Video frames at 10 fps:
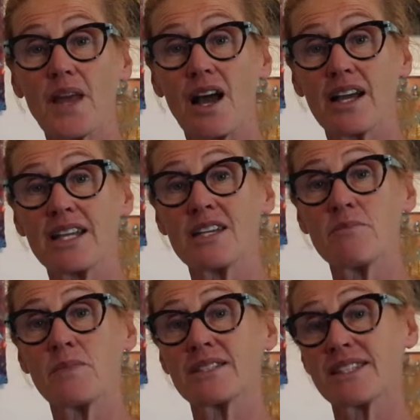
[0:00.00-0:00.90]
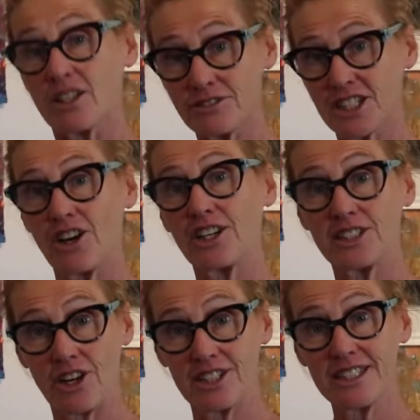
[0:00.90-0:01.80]
I am a
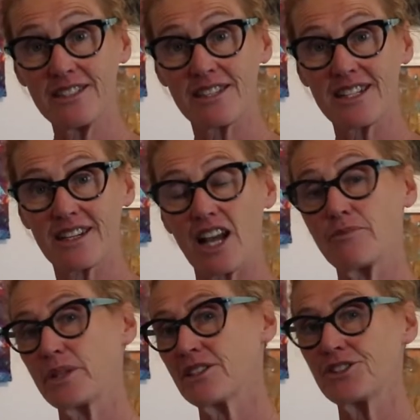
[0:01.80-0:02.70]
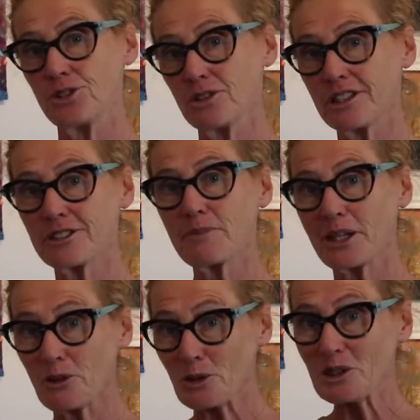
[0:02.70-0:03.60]
self-taught artist. I've been a doodler my
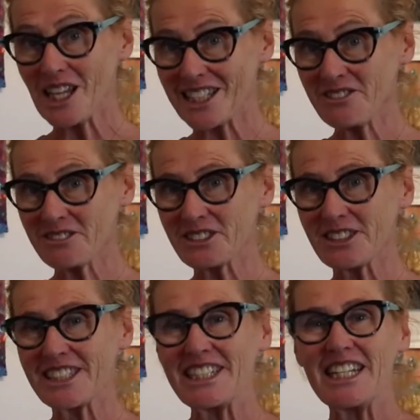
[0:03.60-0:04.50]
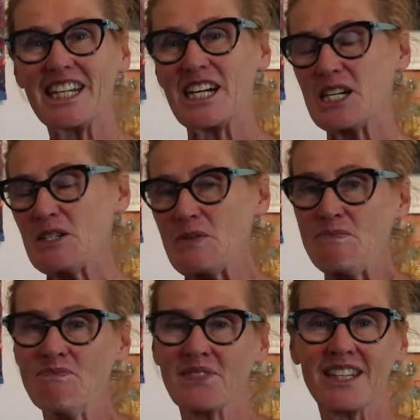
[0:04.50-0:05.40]
whole life.
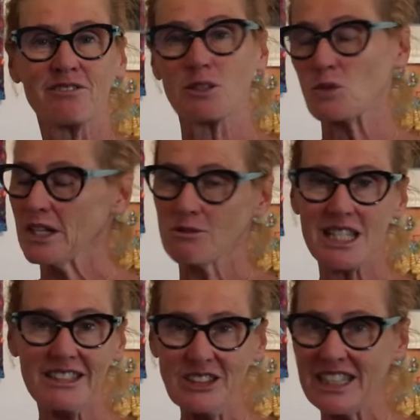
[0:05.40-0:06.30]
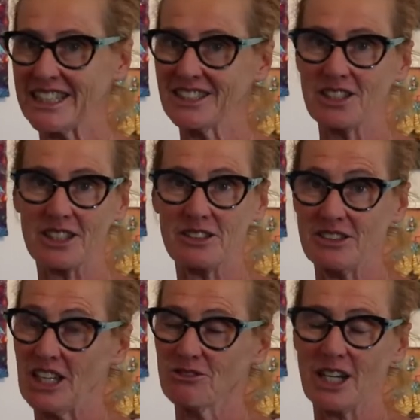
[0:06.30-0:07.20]
From when I was a little
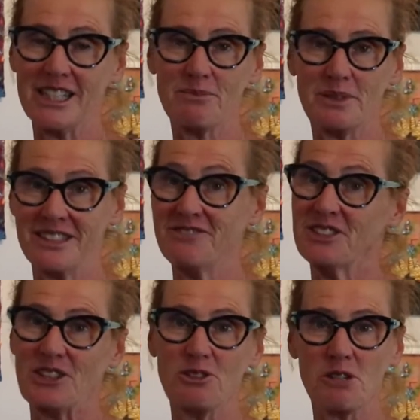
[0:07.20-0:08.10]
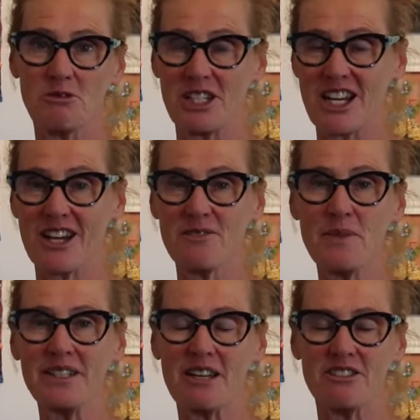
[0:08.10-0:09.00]
kid right up into
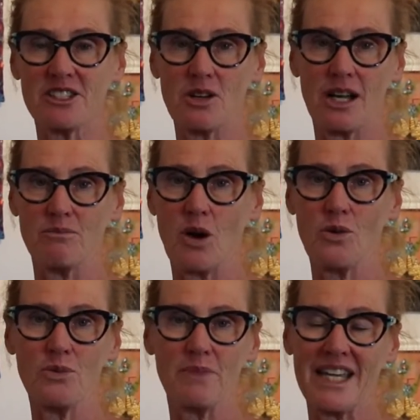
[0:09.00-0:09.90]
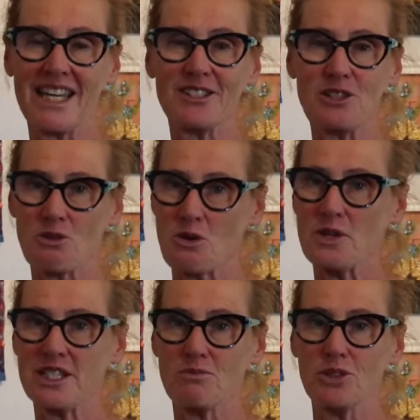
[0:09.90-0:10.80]
retirement, my hands are
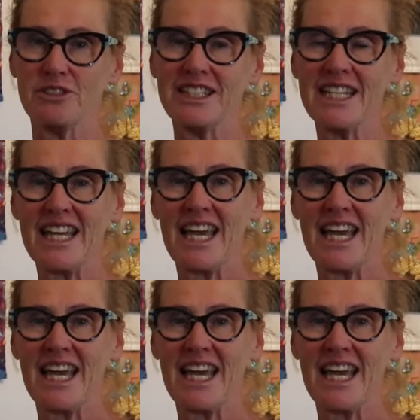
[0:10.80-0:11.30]
always moving.